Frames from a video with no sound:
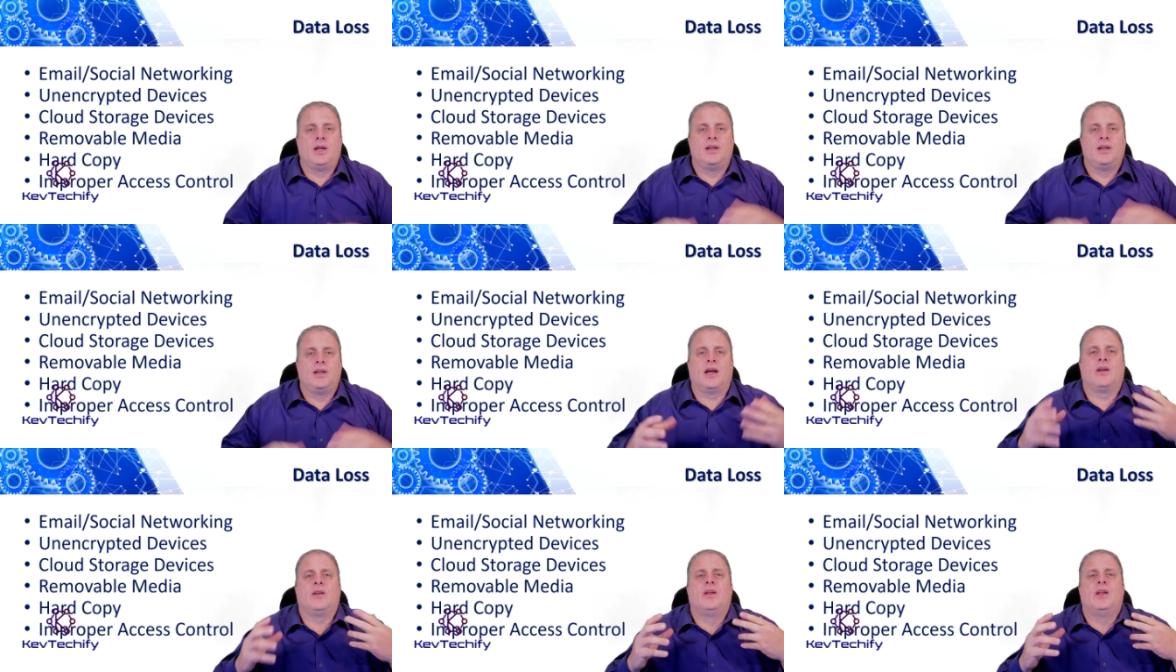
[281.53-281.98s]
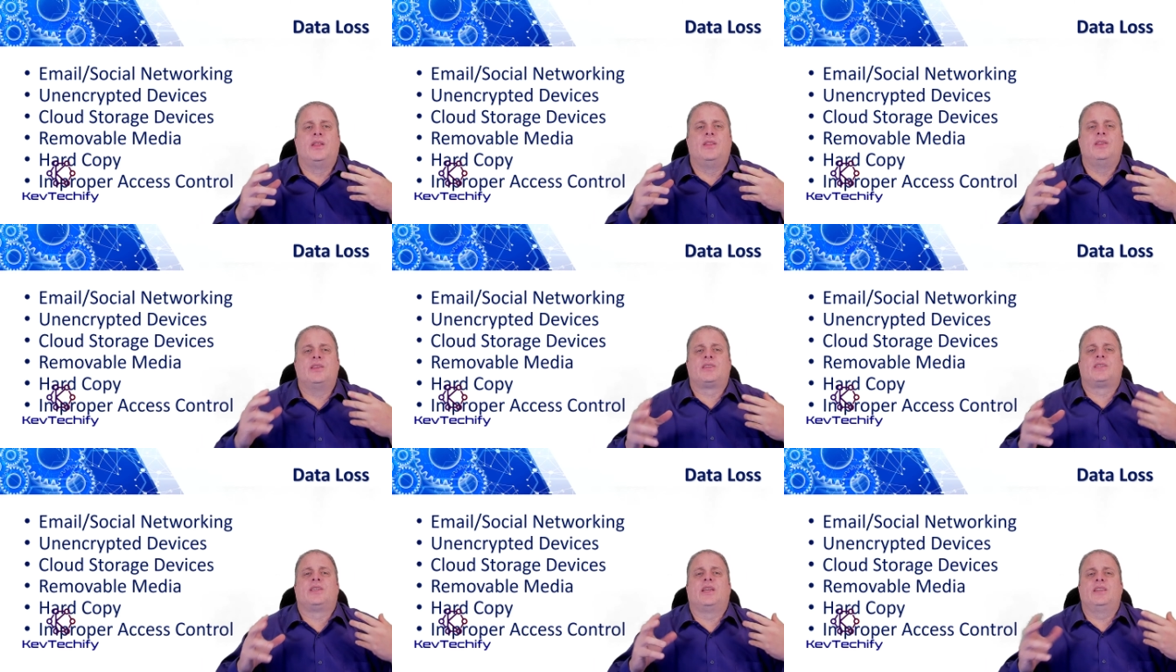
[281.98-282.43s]
Now,
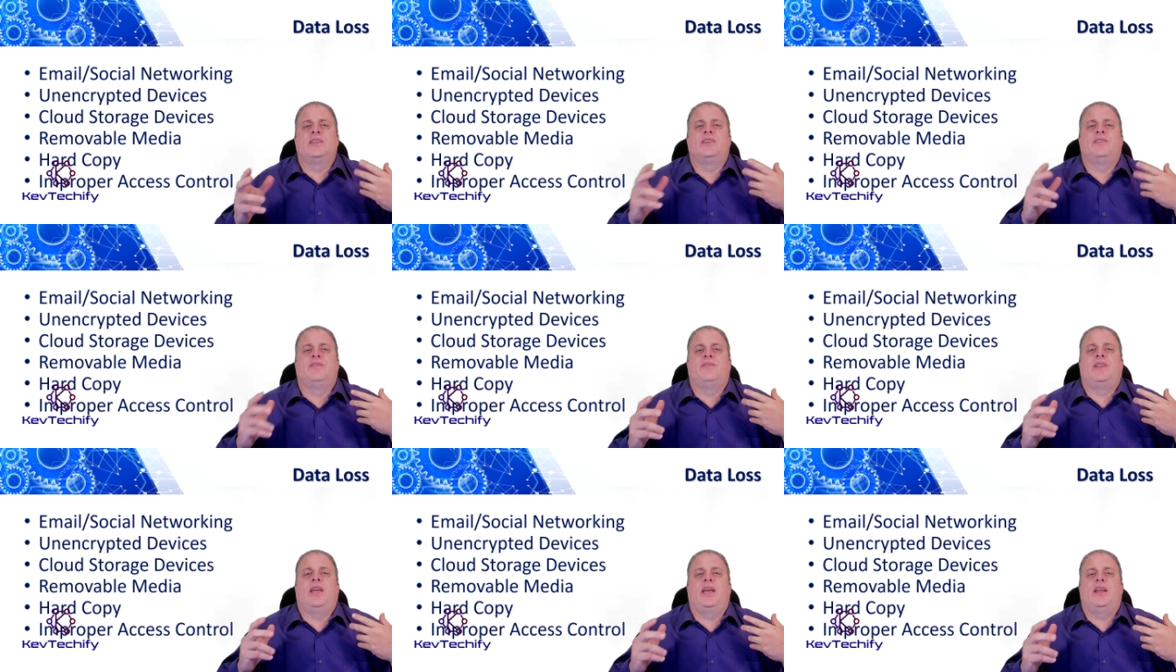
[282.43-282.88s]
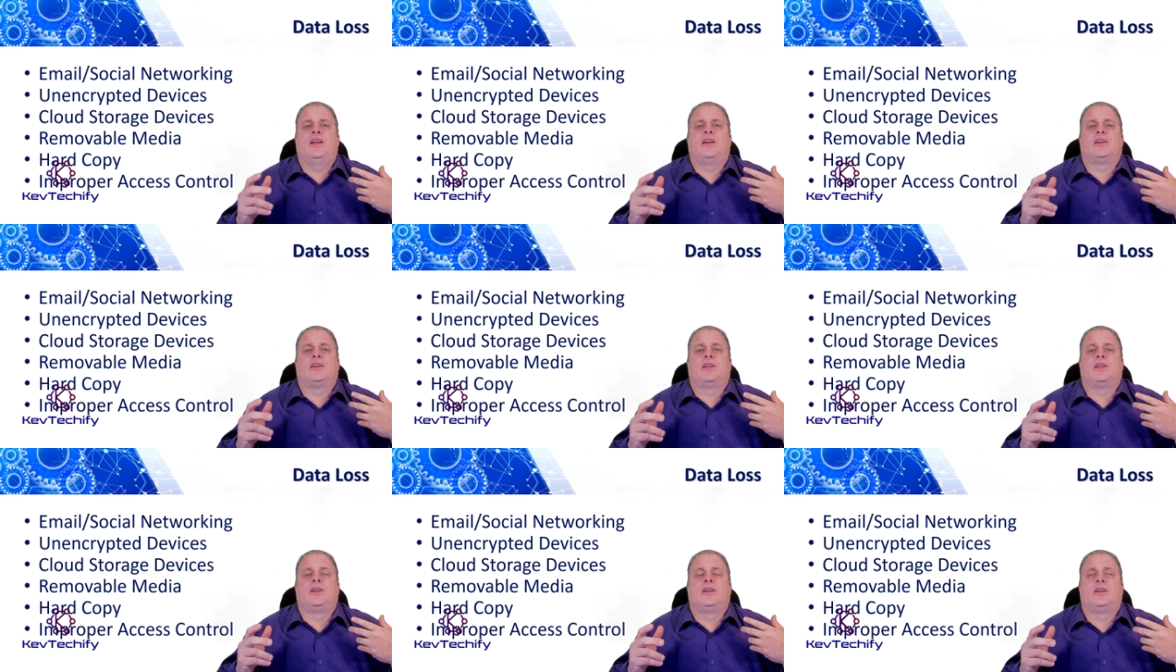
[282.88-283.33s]
this sensitive
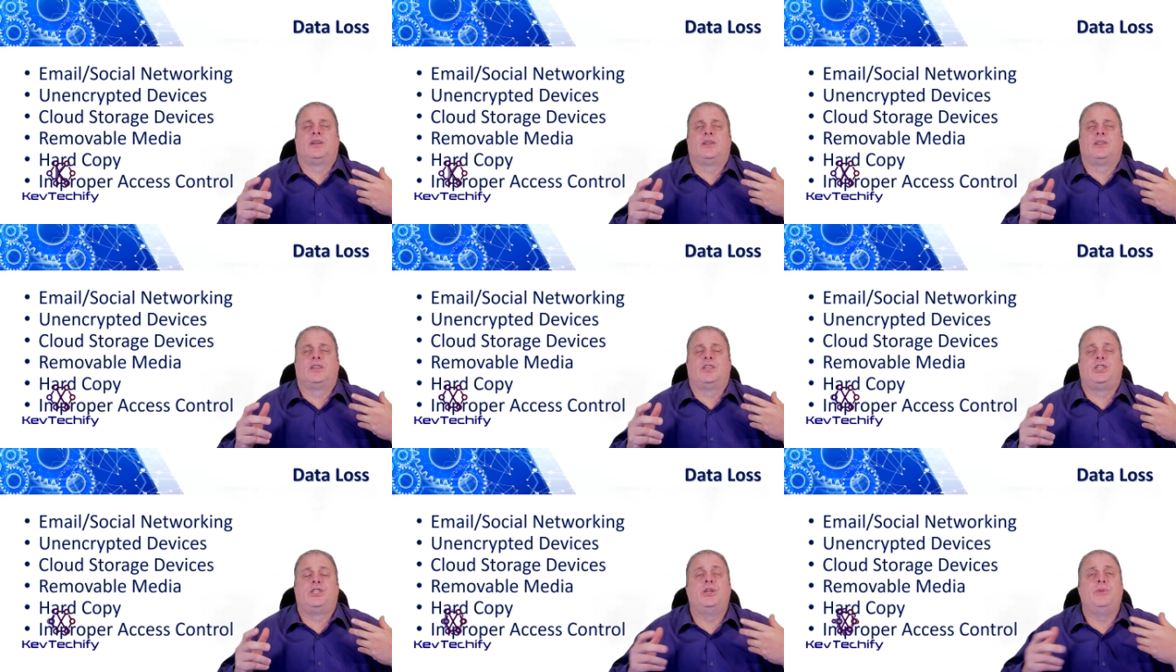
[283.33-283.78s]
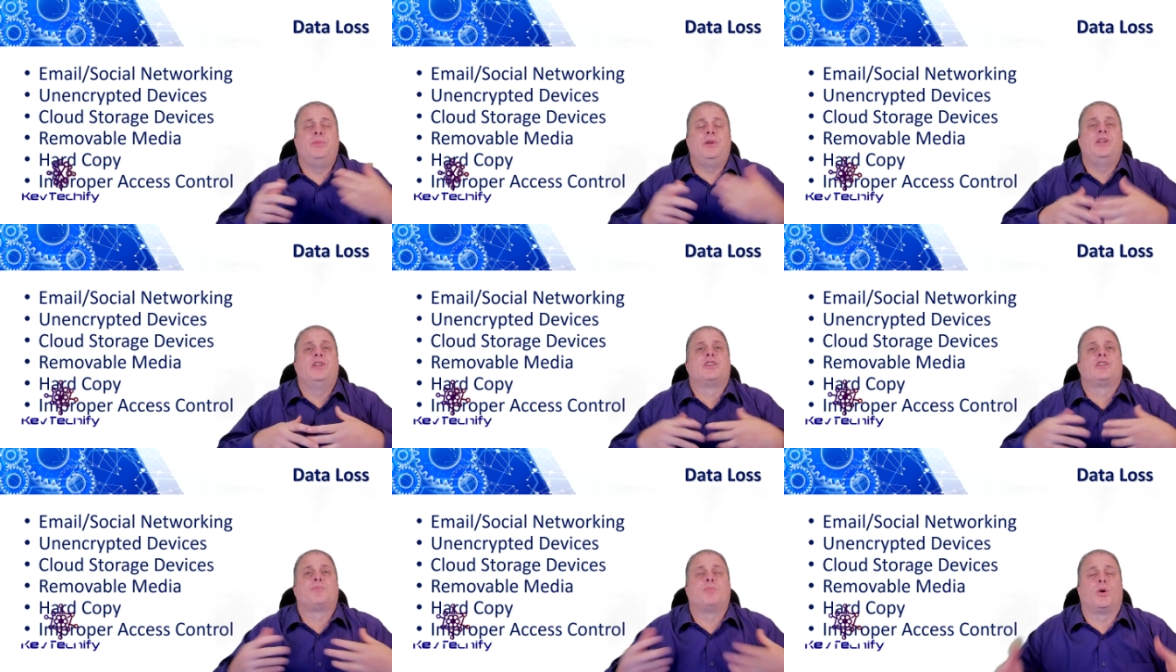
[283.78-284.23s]
data should be
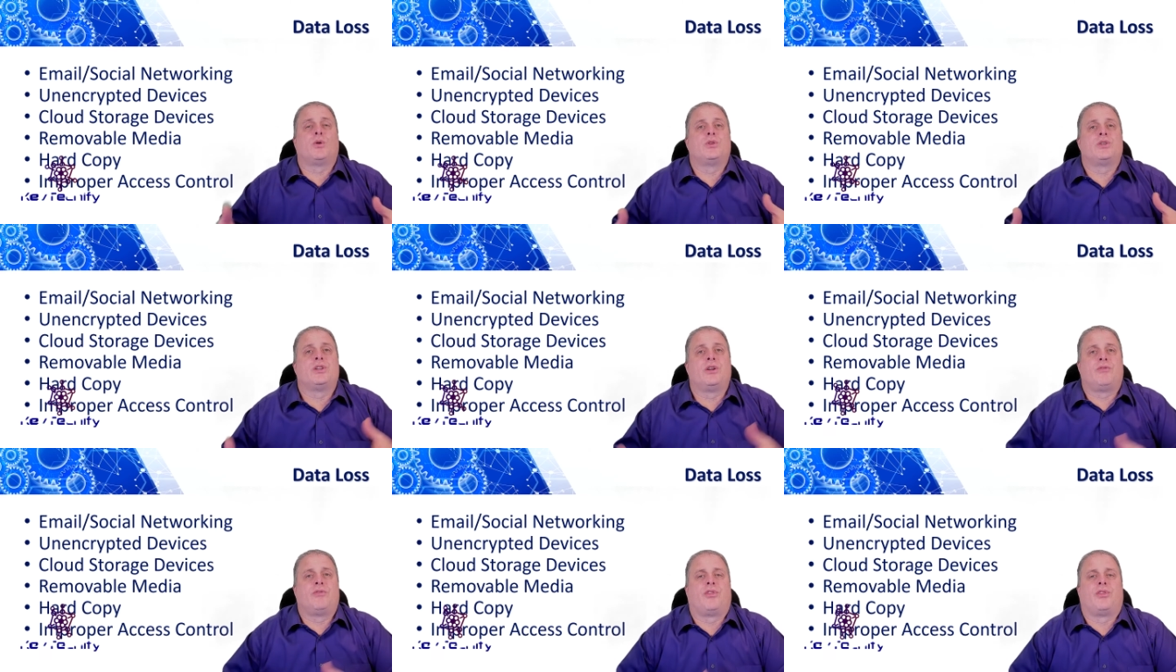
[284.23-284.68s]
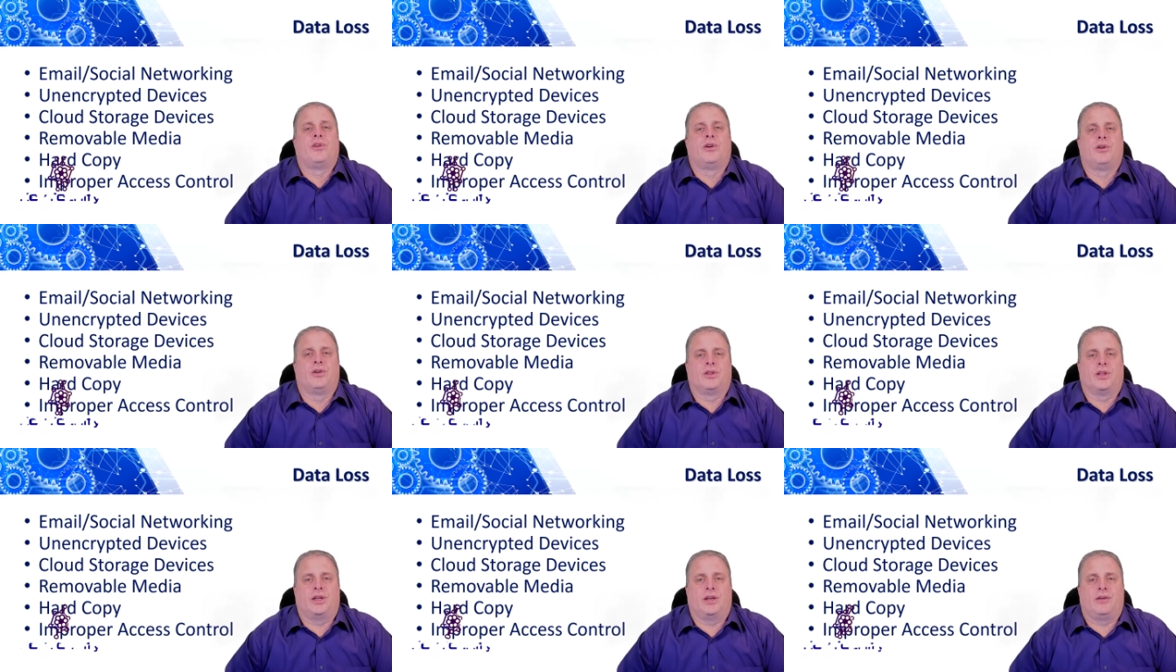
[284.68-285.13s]
disposed of
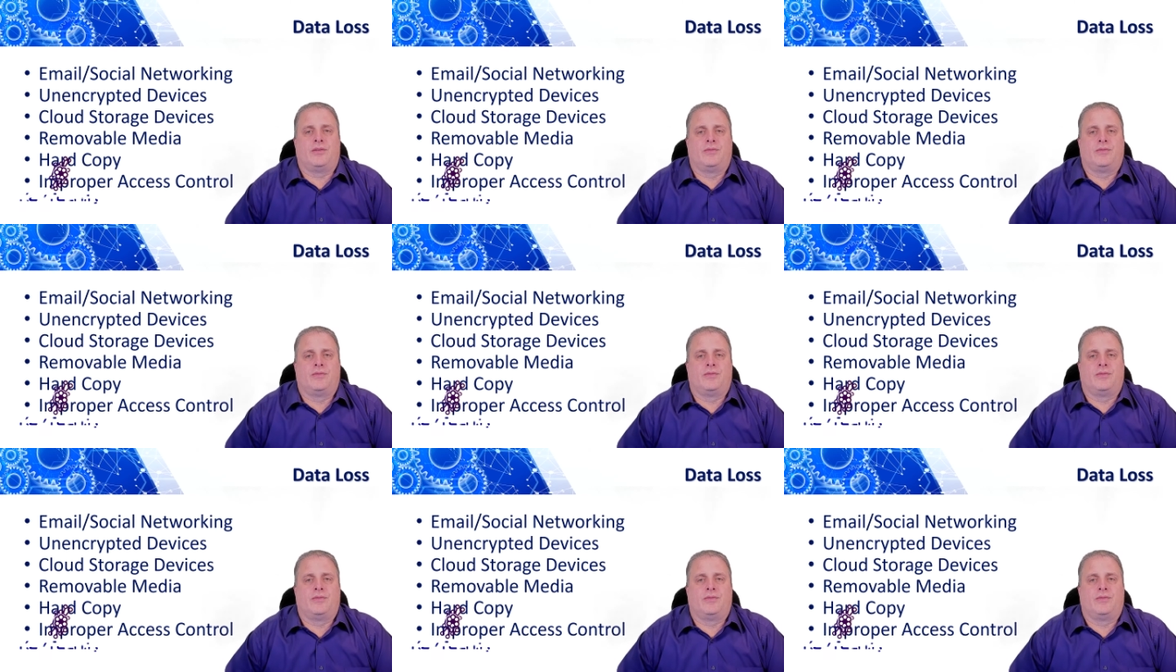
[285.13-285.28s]
thoroughly.